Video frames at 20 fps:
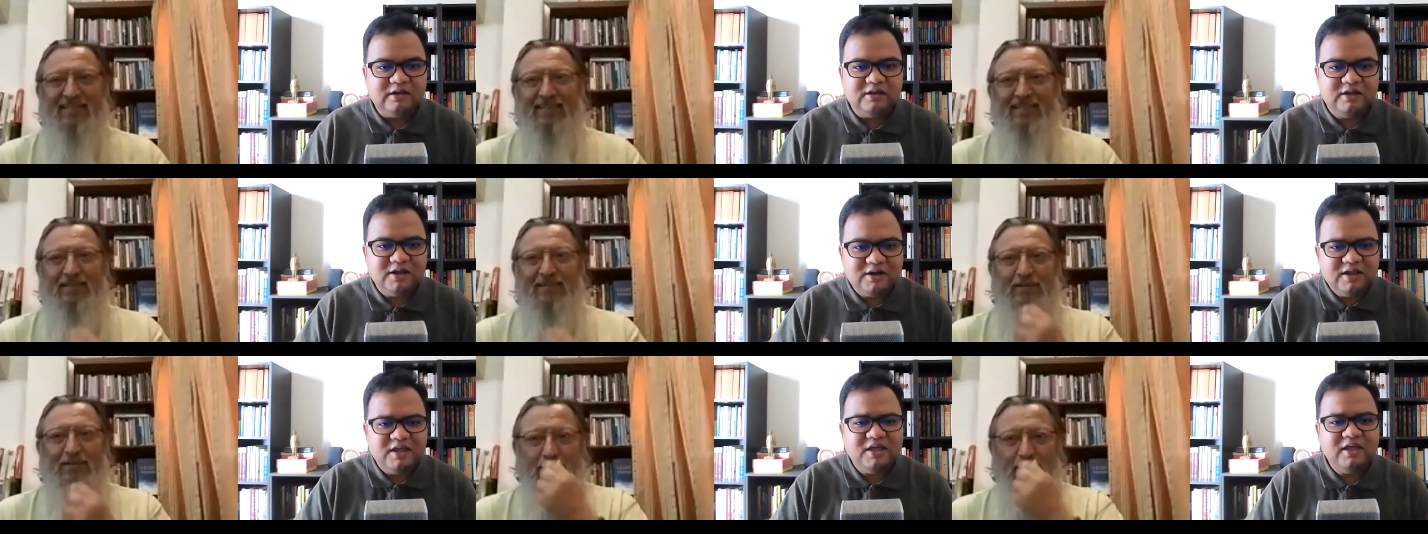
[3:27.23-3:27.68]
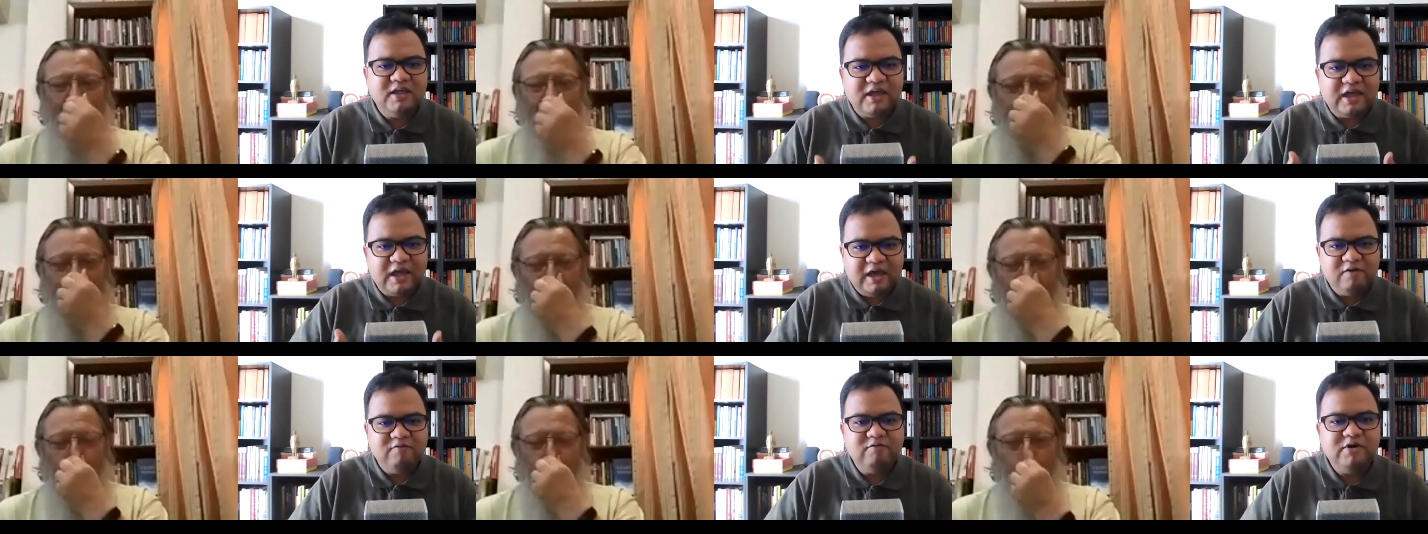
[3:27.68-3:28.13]
Speaker 1: Did
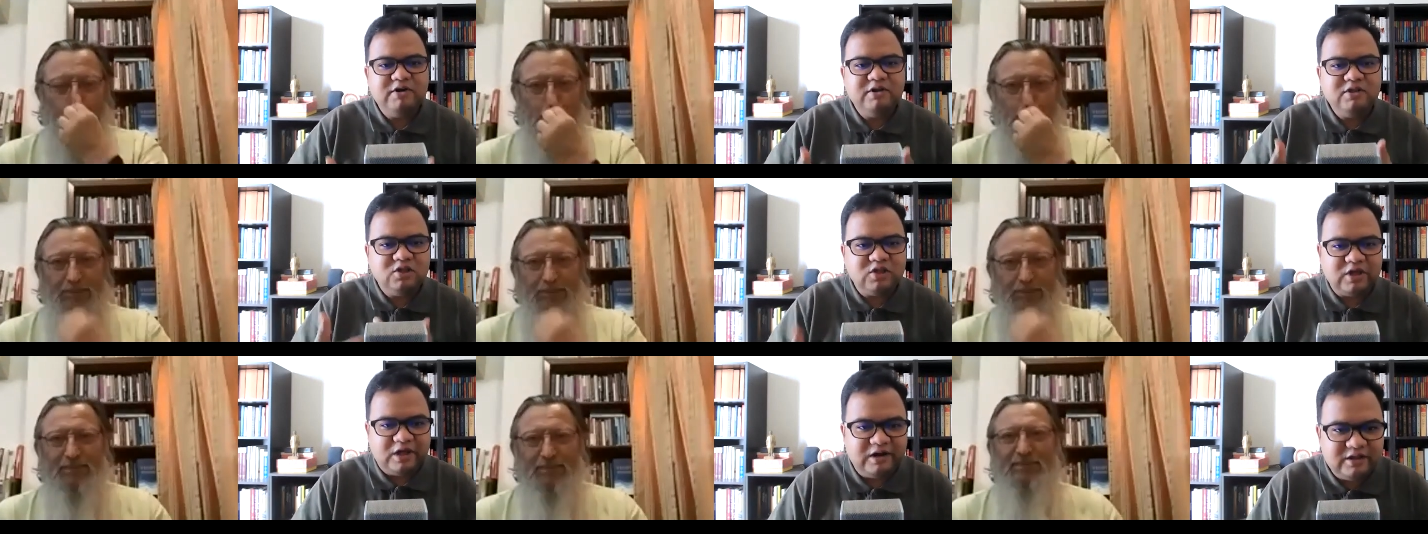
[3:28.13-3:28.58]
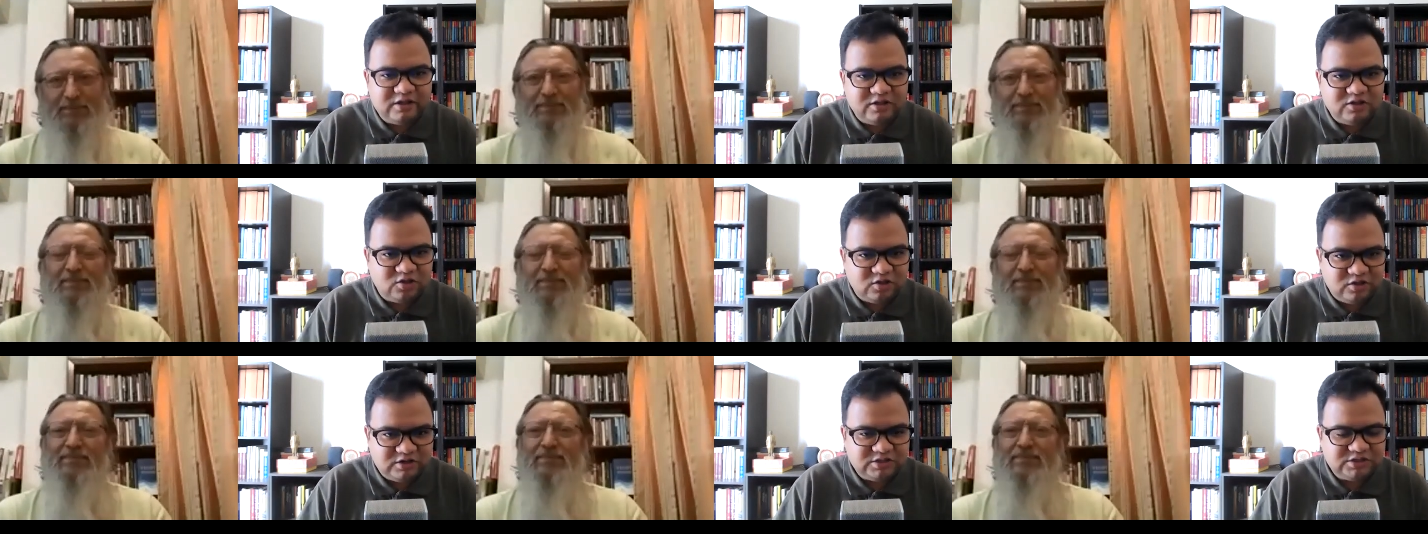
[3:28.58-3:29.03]
he ever
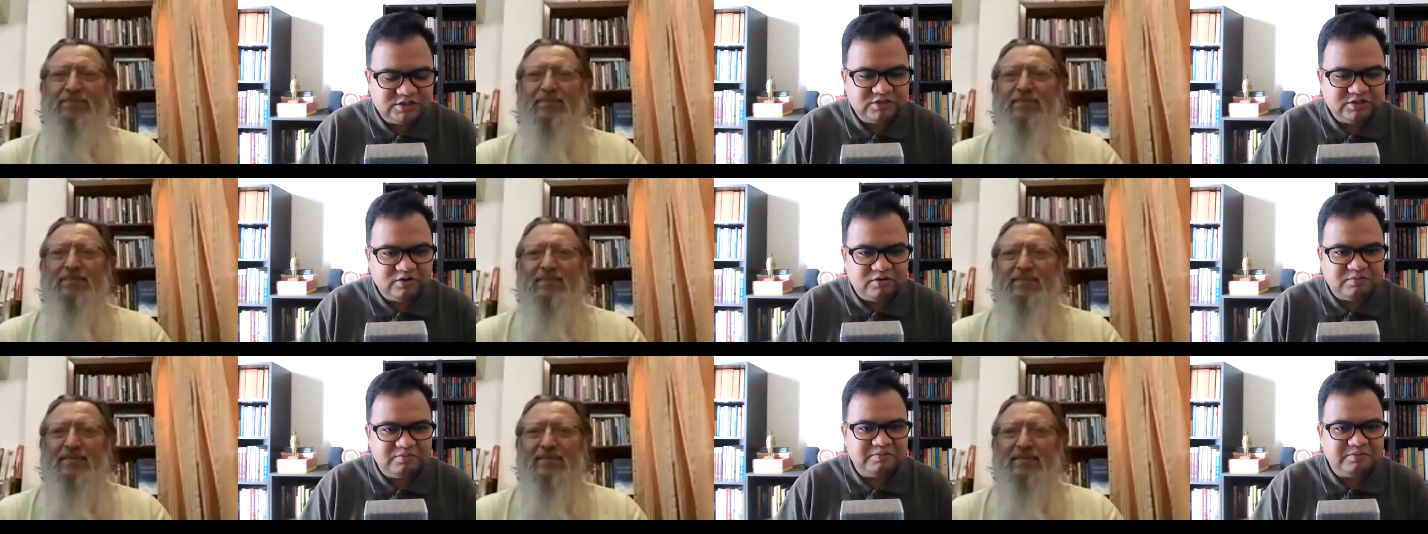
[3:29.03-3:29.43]
challenge it?